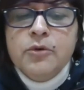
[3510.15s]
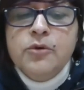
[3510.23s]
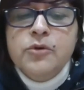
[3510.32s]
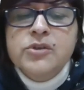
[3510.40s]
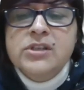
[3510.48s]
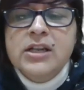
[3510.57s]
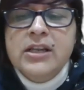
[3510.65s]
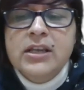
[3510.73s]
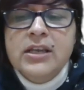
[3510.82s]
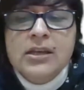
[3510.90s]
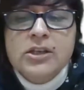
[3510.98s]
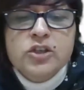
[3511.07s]
Bose,
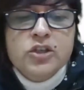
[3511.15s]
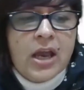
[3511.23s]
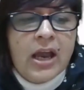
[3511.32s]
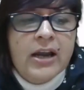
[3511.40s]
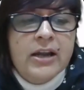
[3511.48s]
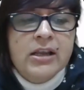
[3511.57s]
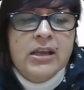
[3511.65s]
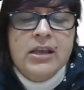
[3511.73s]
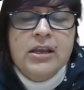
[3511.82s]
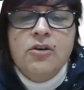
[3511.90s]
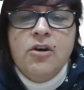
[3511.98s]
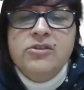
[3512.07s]
Leach, and
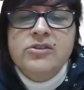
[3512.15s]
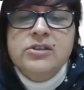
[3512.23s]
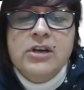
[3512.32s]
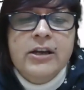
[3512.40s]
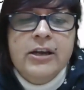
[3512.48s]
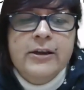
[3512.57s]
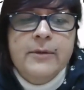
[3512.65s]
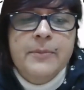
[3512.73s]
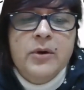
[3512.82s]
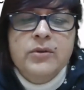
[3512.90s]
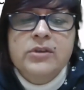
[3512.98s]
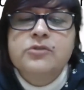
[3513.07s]
K. God studied
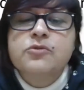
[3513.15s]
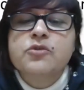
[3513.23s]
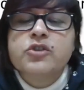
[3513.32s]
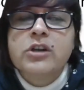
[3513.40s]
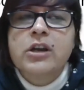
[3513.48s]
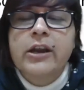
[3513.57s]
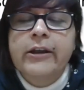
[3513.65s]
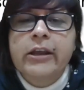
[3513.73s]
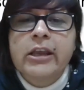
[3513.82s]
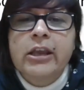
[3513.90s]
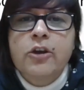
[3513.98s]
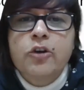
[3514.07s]
about the social and
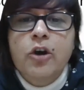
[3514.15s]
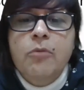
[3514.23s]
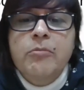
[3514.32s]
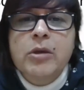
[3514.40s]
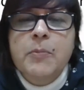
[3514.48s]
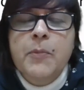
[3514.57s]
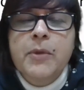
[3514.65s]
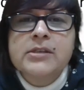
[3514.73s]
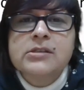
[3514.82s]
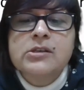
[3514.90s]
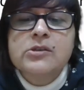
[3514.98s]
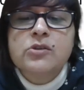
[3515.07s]
economic
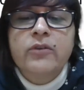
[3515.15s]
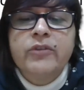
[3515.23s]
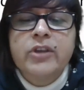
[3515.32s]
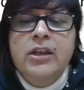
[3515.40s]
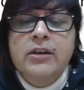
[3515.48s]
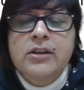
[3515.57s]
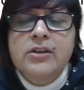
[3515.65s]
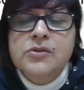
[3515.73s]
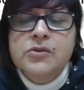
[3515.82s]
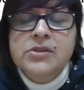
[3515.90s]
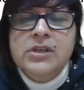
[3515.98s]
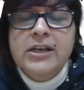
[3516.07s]
basis of the Indian
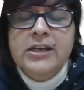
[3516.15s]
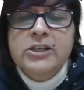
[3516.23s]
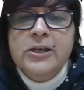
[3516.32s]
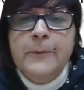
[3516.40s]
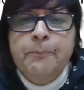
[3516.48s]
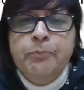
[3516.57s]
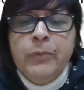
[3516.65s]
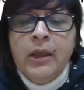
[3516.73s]
society.